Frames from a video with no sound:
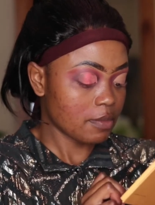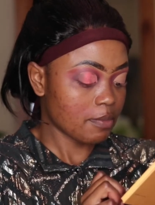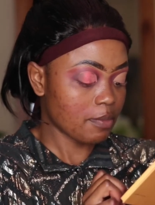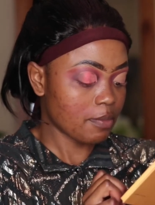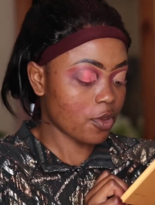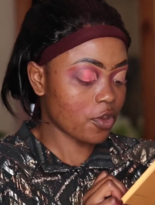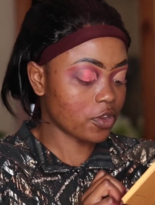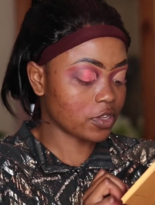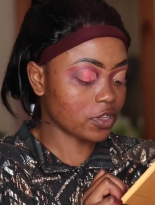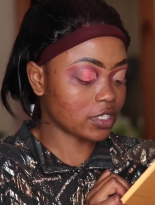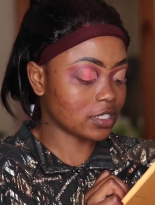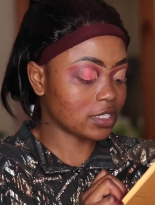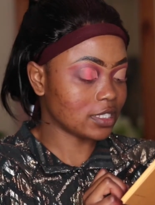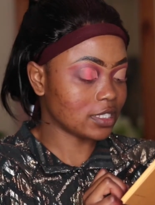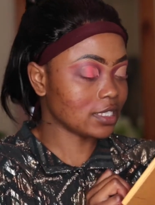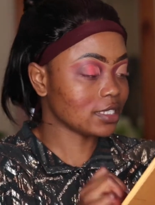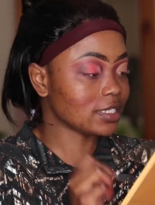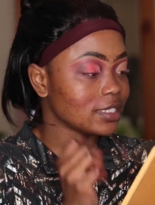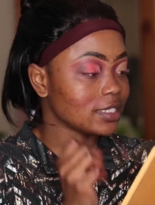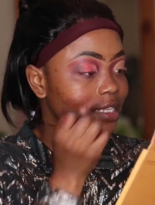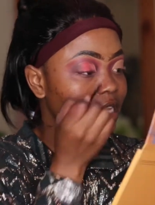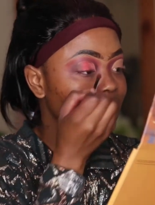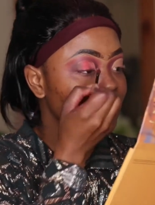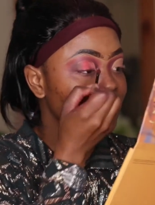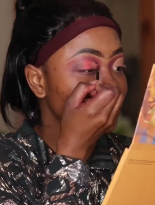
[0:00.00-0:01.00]

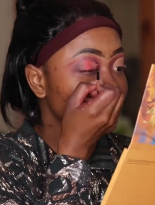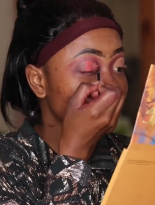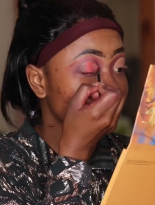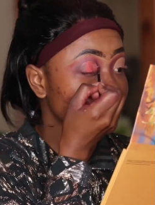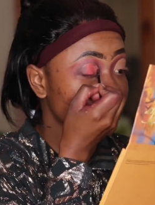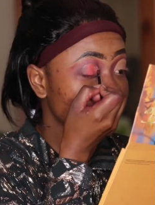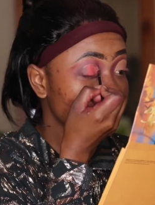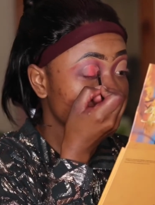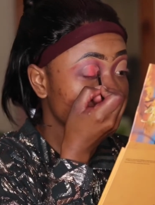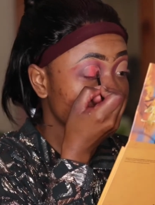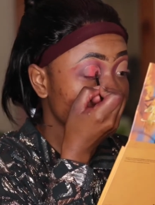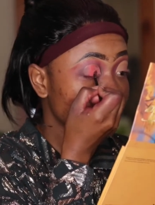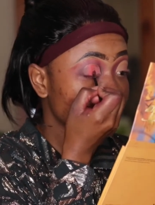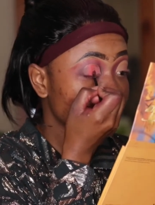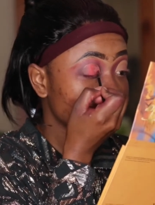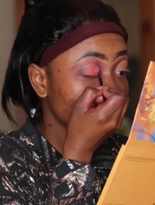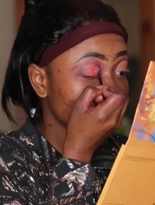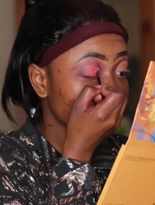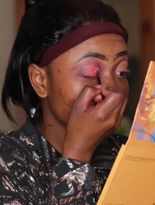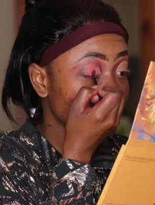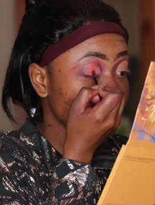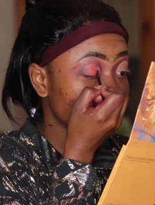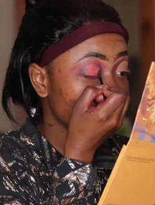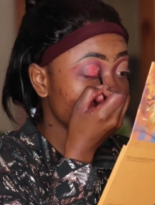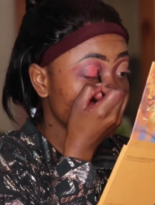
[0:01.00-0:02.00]
Persistence
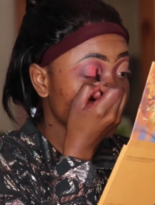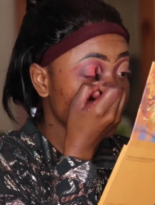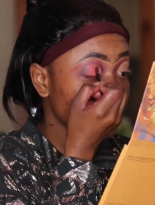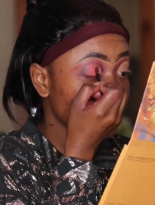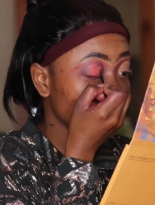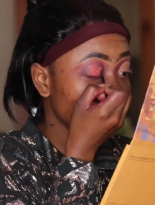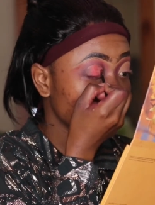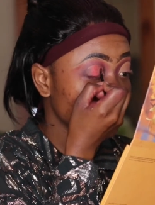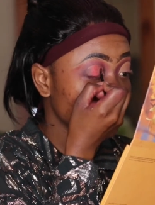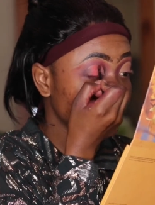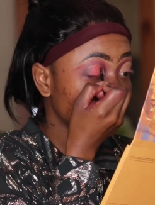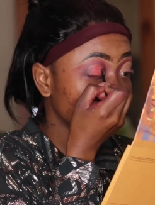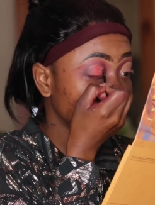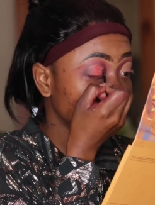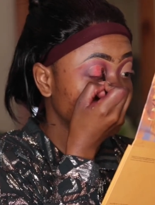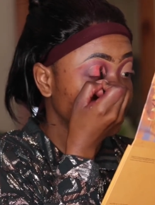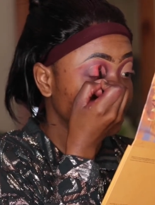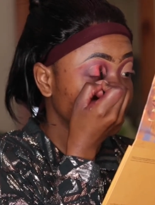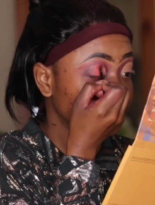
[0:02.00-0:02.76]
with the...